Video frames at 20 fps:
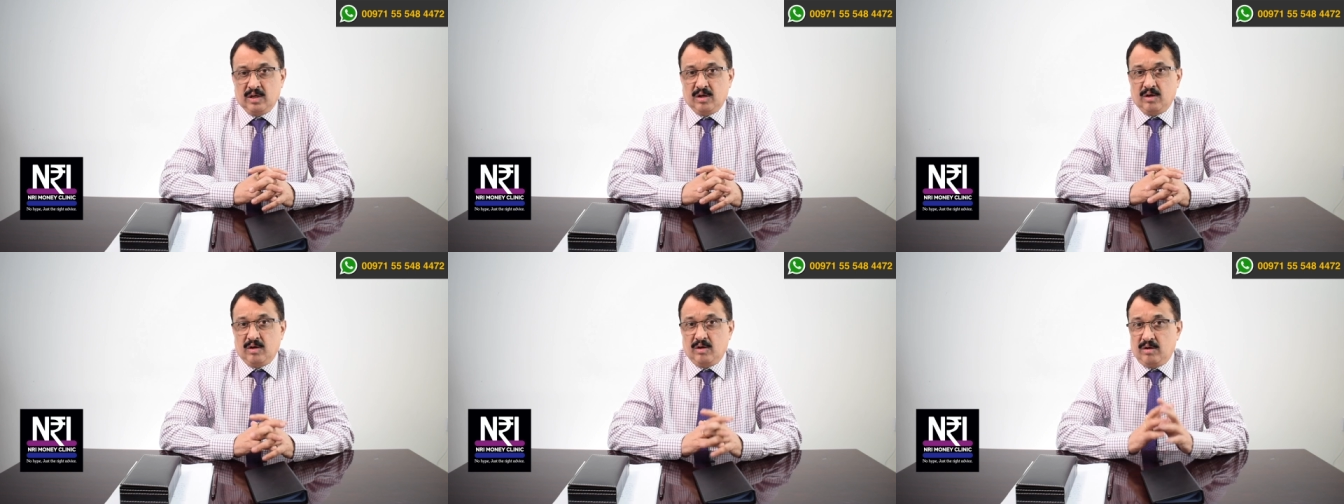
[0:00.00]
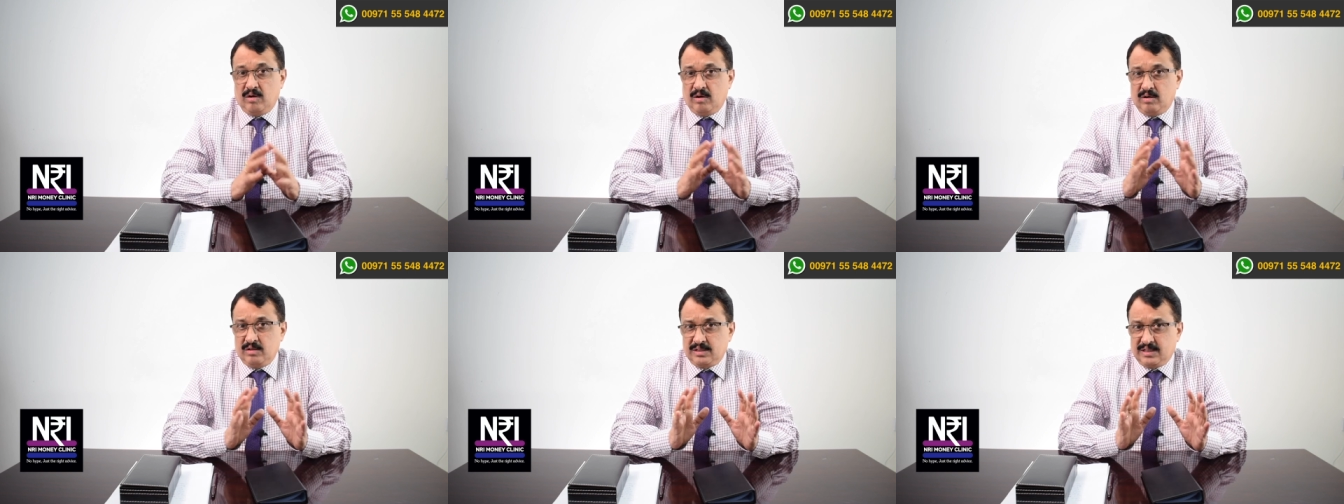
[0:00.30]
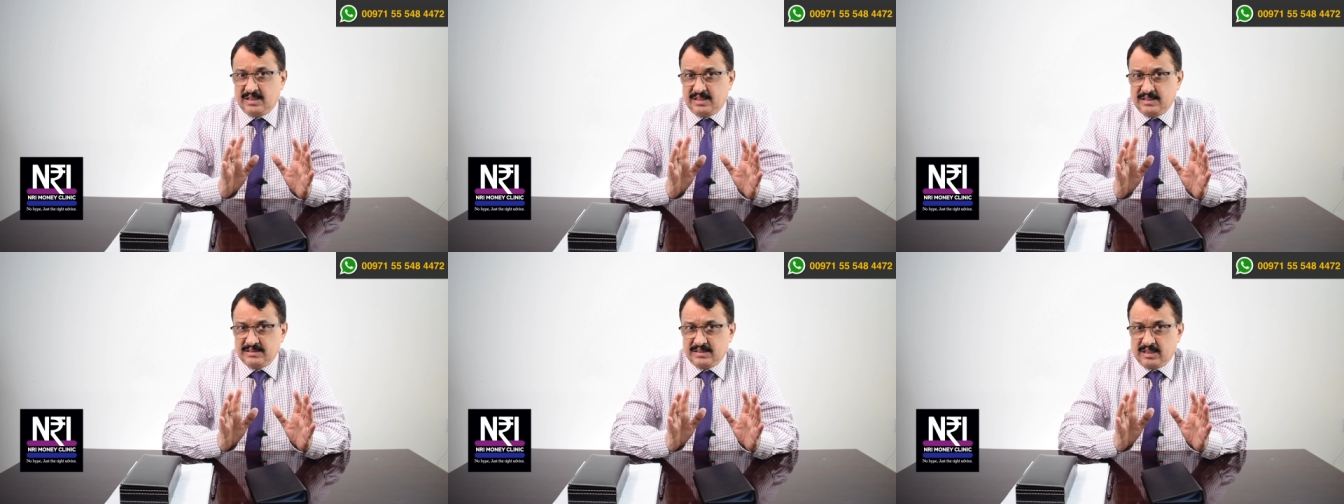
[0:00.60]
All
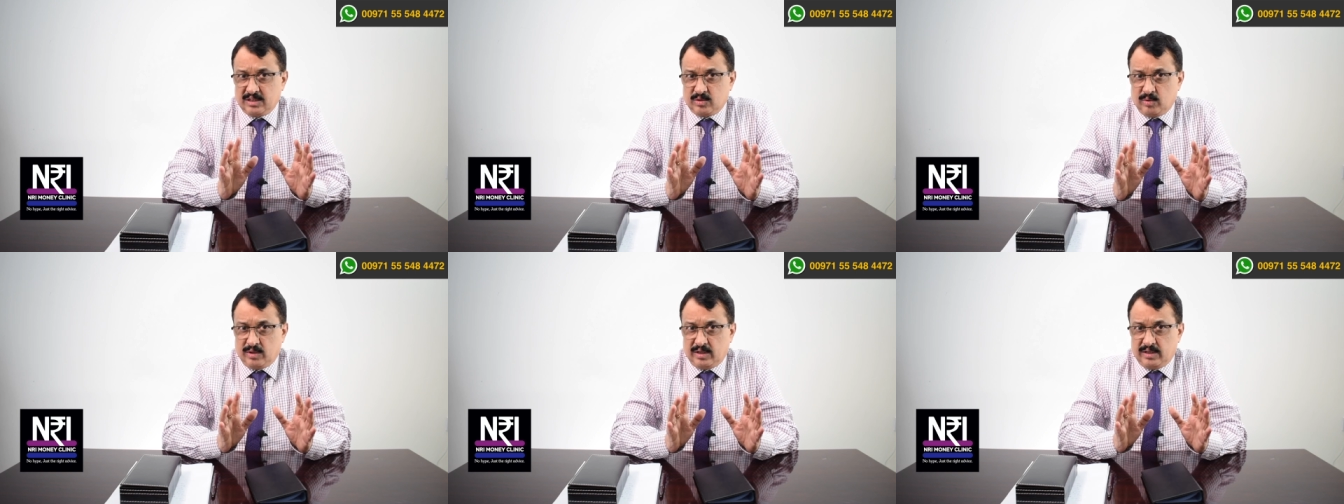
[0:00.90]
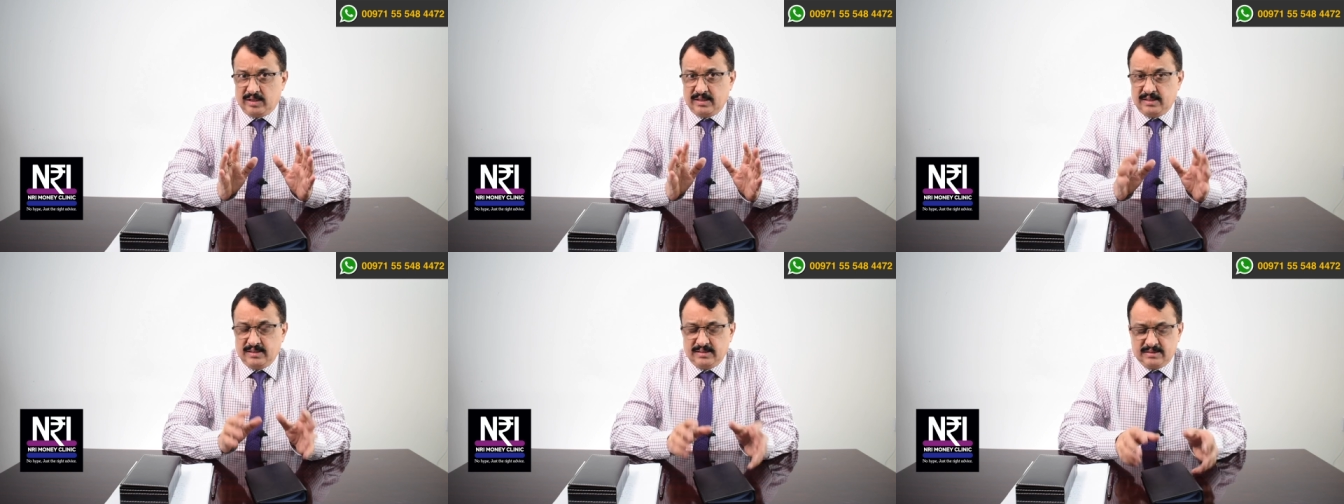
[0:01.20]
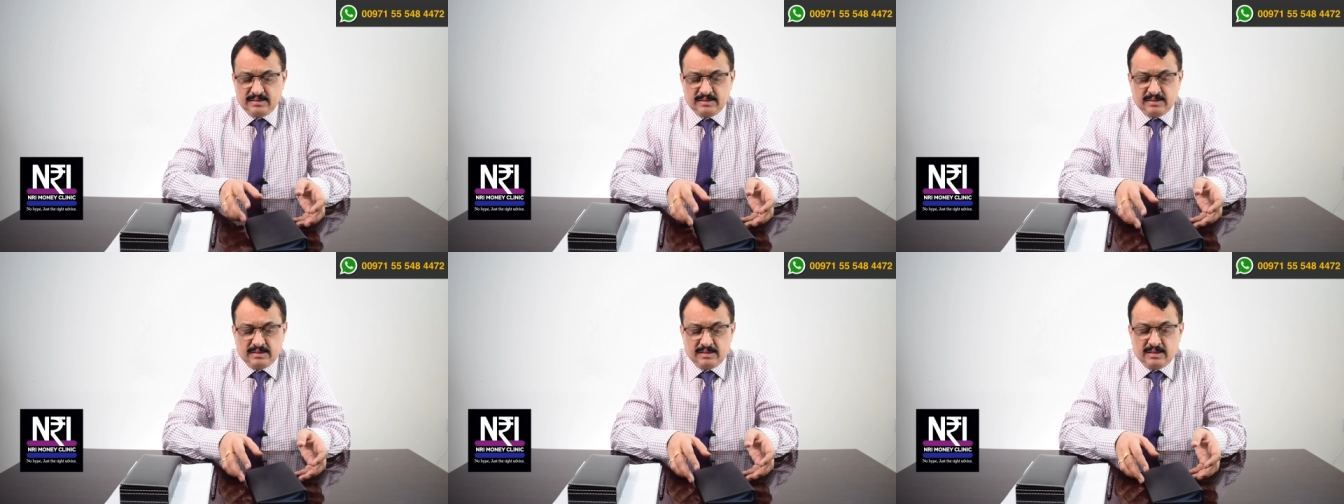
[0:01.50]
that is required is
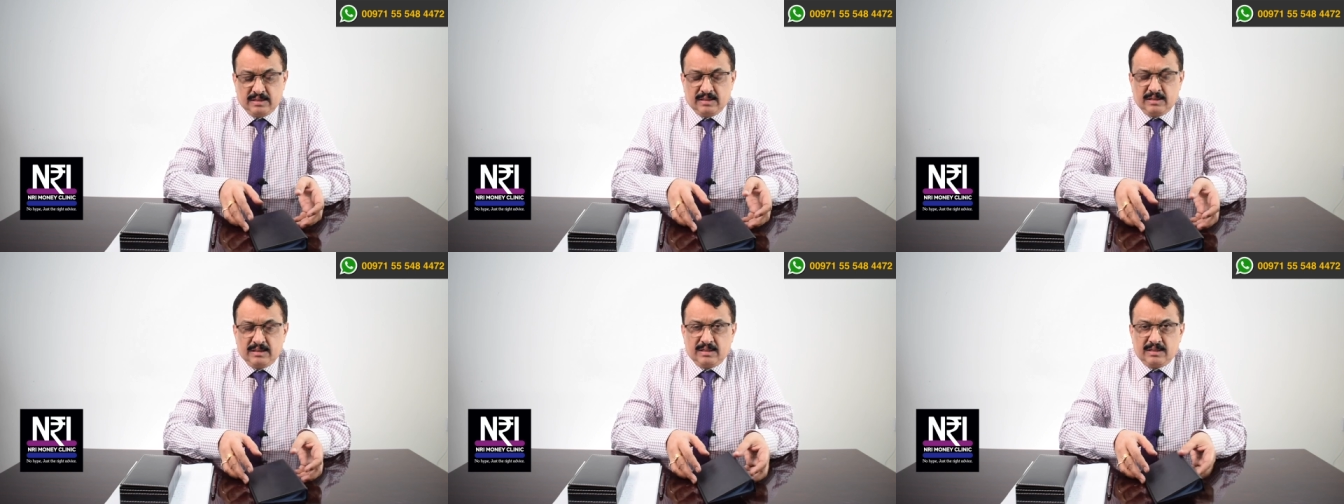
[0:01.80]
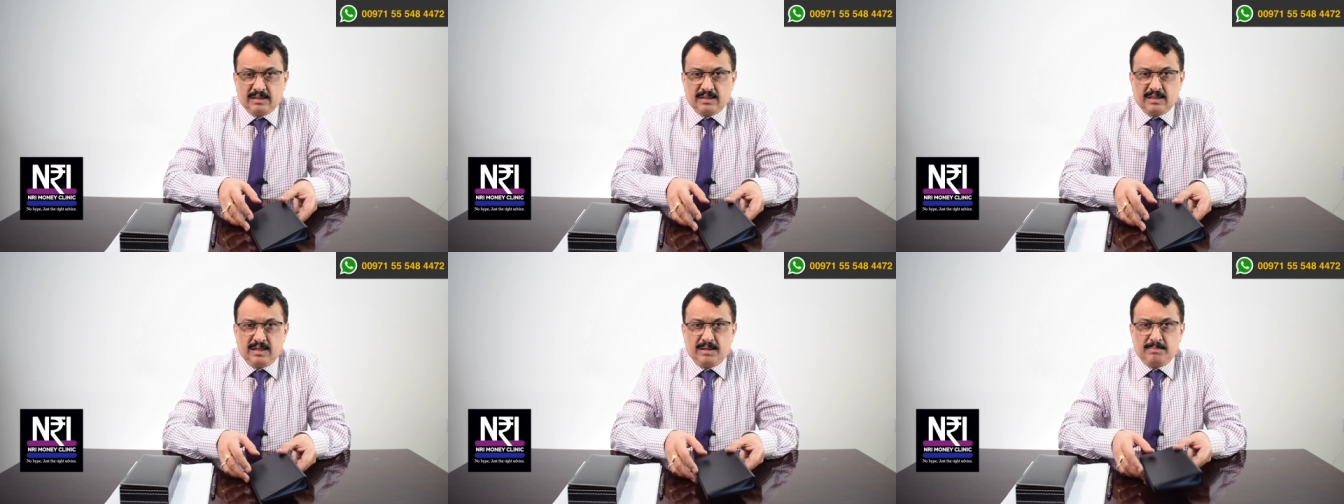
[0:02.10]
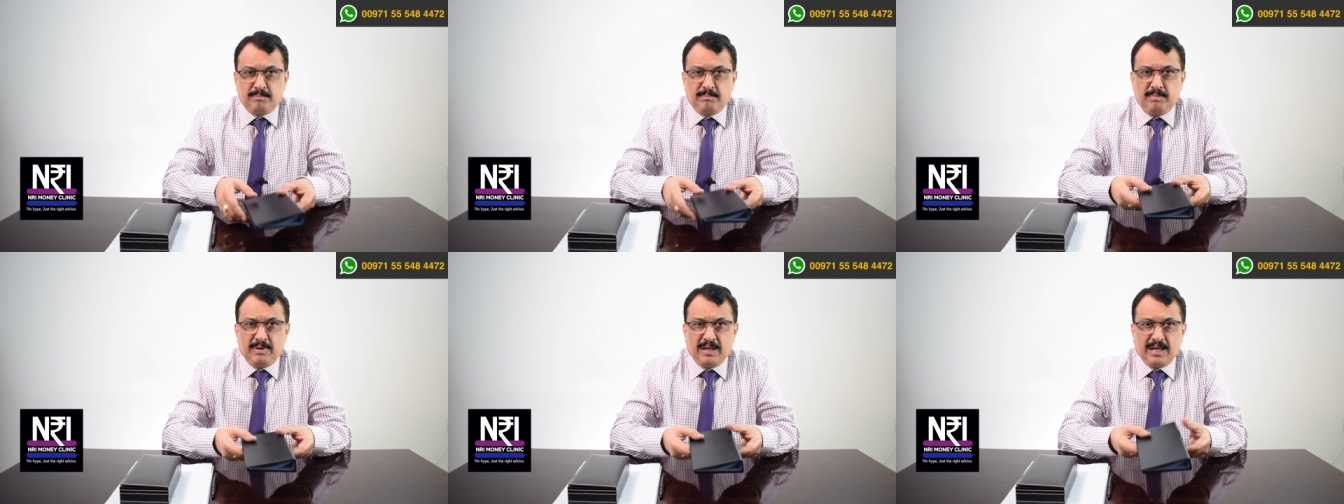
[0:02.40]
a
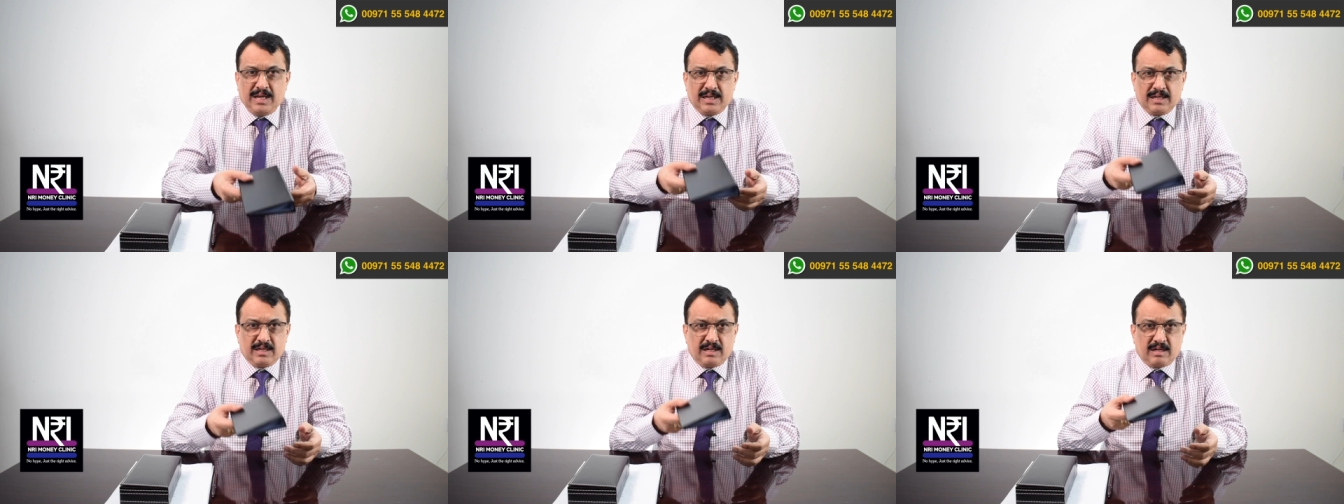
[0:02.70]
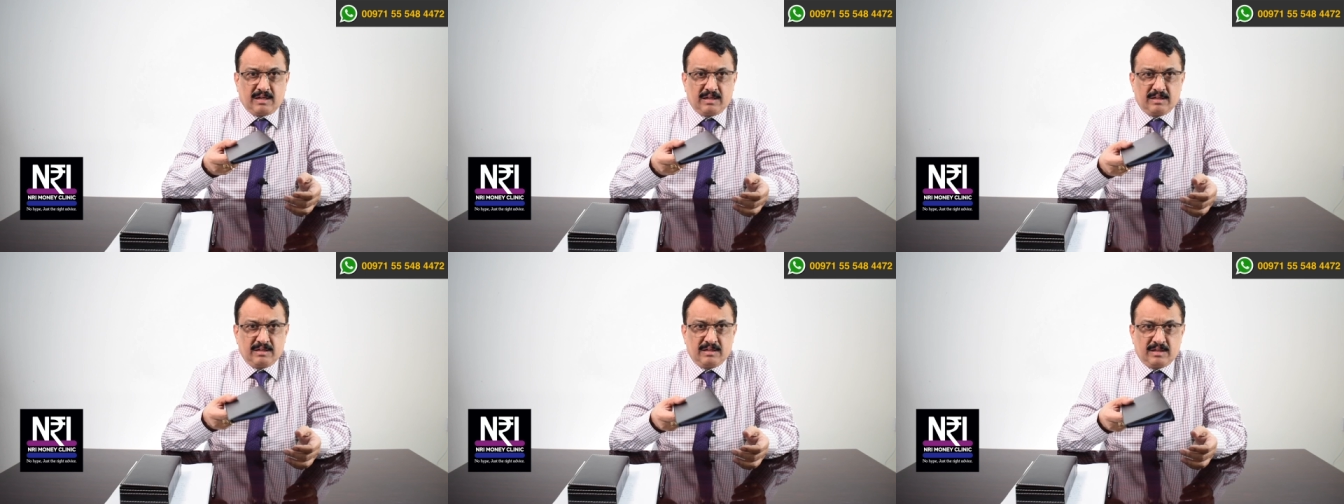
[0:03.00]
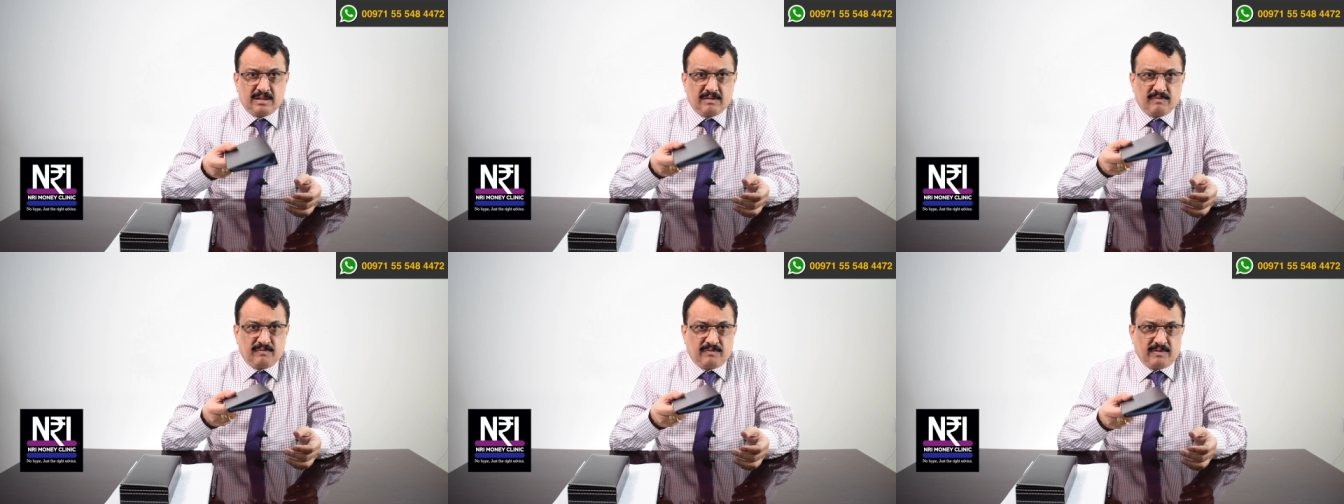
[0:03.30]
black
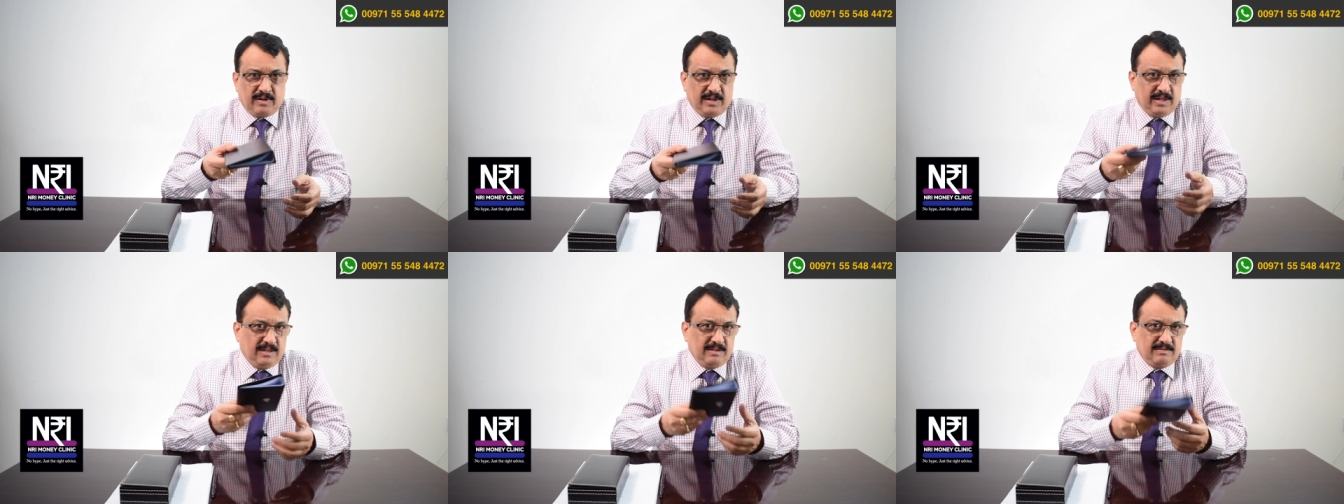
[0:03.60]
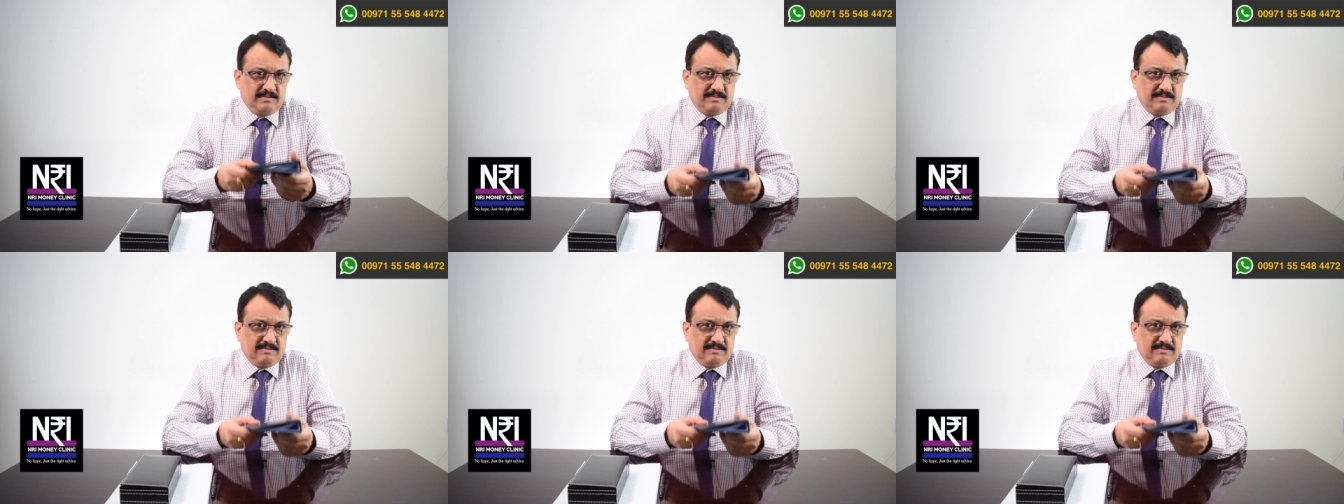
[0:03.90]
colored file